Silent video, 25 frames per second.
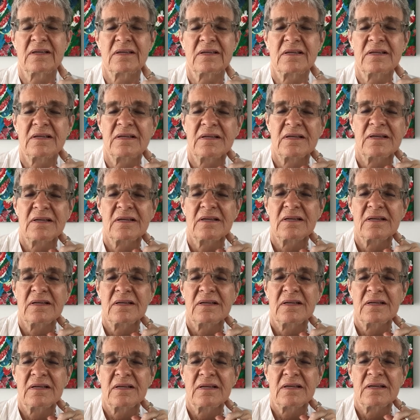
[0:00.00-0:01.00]

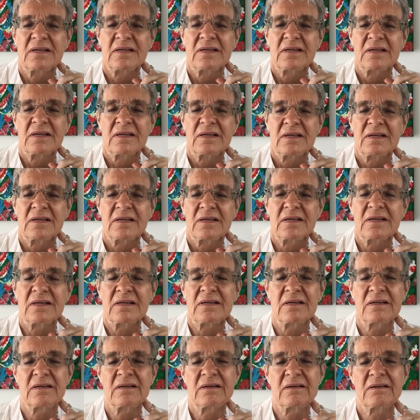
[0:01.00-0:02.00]

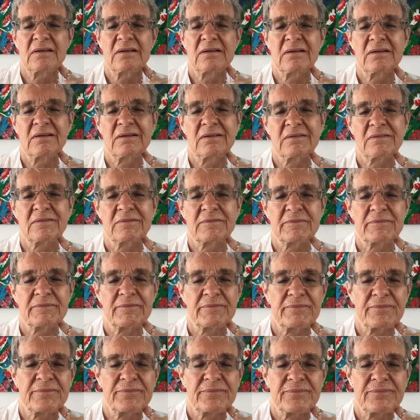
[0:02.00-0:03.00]

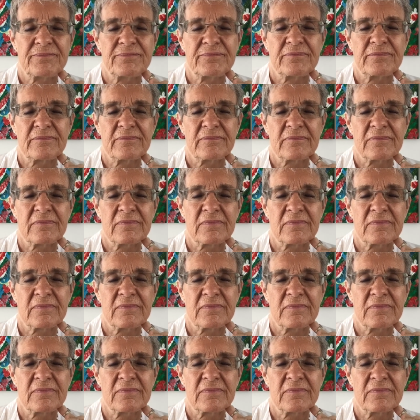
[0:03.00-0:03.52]
Nobody speaks.